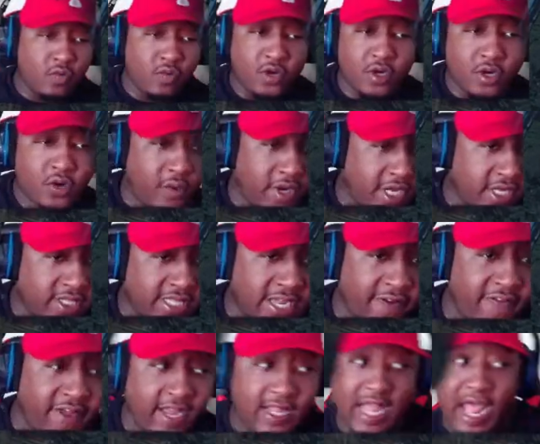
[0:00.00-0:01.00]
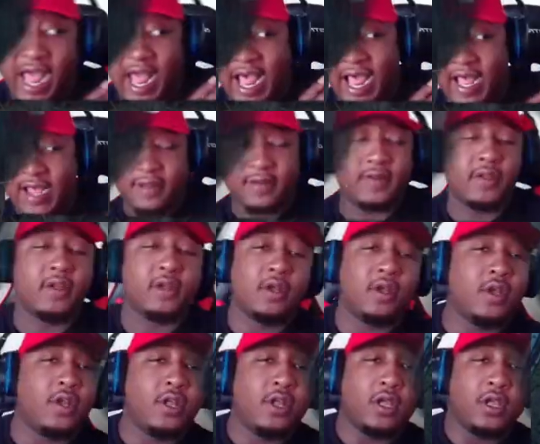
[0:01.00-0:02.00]
real quick, think fast. Ah,
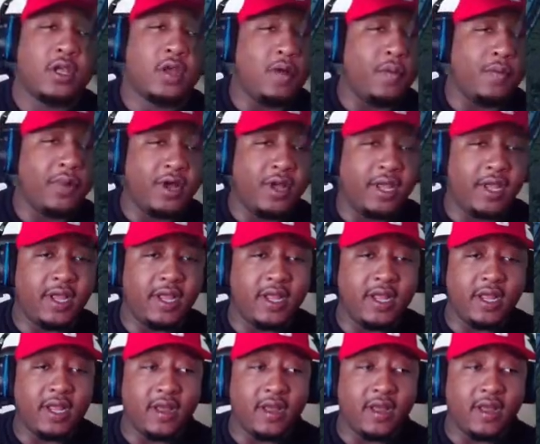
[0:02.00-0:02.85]
but